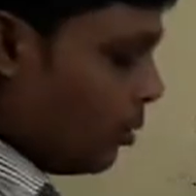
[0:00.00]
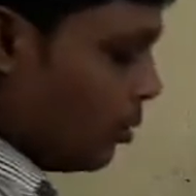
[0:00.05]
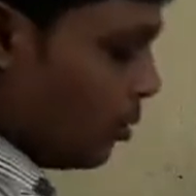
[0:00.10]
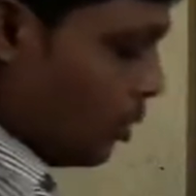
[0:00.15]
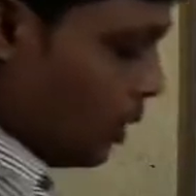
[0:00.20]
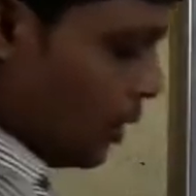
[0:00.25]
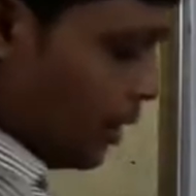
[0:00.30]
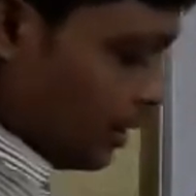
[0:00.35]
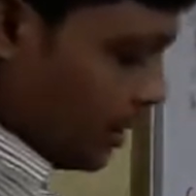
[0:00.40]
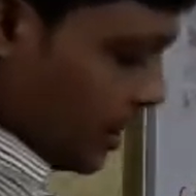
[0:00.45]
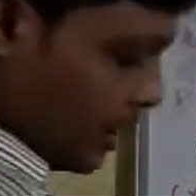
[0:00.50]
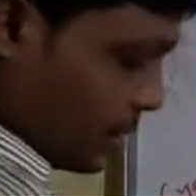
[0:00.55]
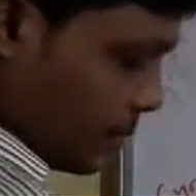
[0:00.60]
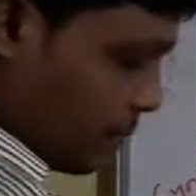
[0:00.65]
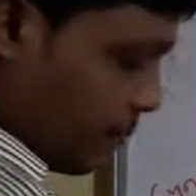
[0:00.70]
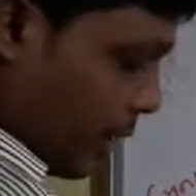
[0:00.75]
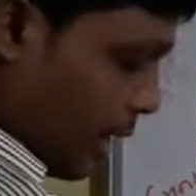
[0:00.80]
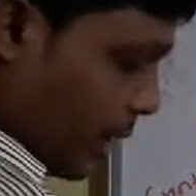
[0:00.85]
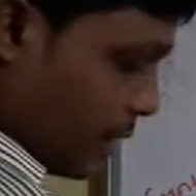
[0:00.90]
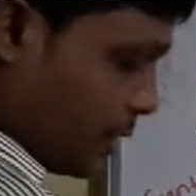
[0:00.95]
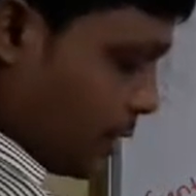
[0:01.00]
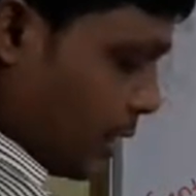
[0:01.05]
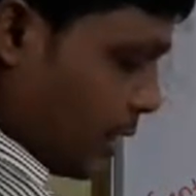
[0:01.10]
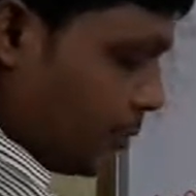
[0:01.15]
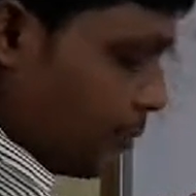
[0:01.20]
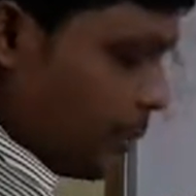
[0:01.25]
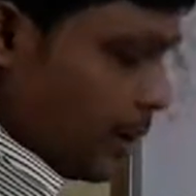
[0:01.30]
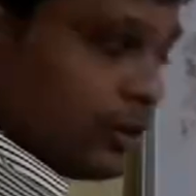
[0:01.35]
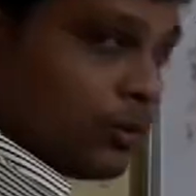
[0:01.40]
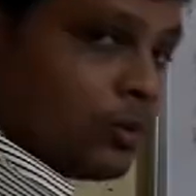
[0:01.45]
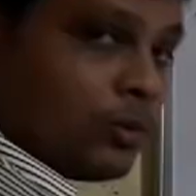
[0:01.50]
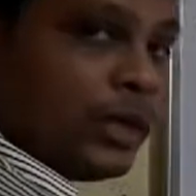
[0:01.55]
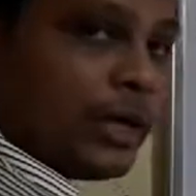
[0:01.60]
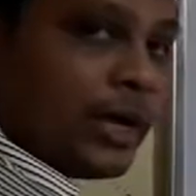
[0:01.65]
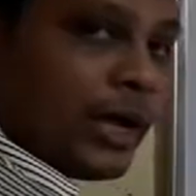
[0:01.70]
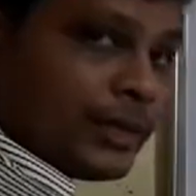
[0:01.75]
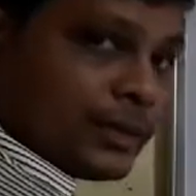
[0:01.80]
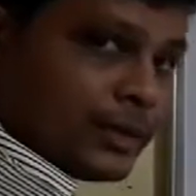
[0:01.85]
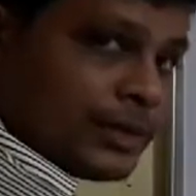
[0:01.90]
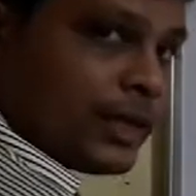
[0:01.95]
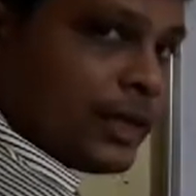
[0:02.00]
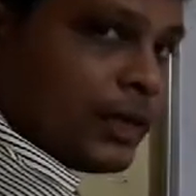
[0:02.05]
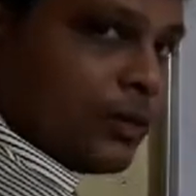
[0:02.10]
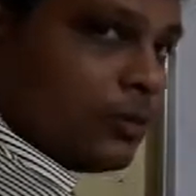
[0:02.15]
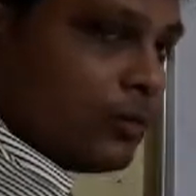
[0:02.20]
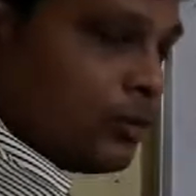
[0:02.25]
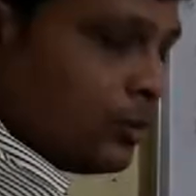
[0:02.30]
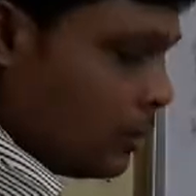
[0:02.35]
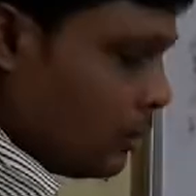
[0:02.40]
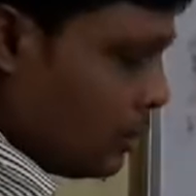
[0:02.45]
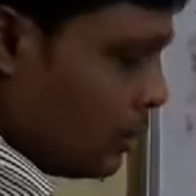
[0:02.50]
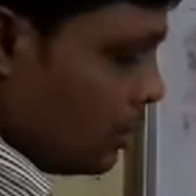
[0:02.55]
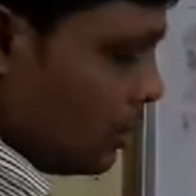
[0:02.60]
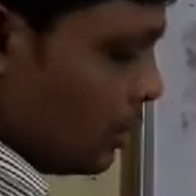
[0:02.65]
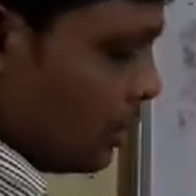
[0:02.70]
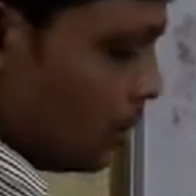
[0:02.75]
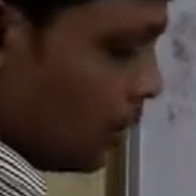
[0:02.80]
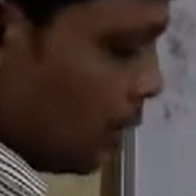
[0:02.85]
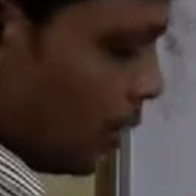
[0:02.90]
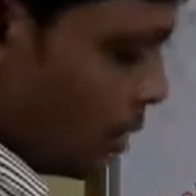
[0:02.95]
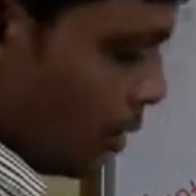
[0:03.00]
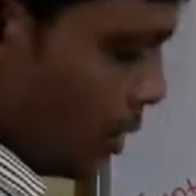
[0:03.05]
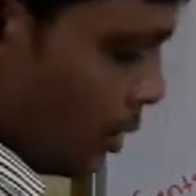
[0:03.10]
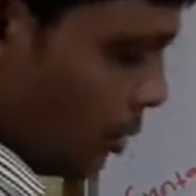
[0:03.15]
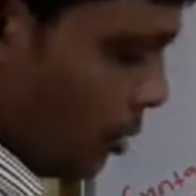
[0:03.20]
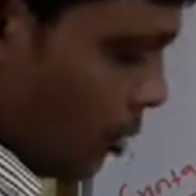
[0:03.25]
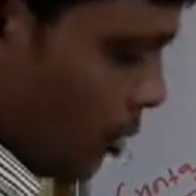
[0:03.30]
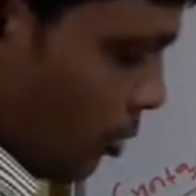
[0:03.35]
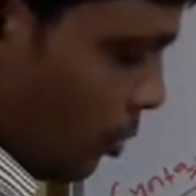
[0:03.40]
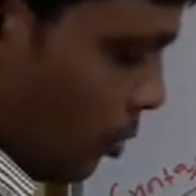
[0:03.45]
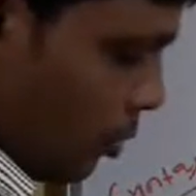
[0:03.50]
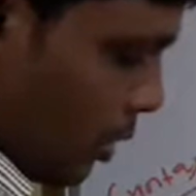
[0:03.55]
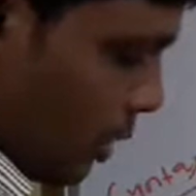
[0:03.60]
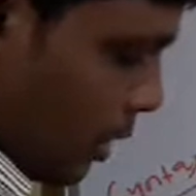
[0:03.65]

When this break statement will execute, the control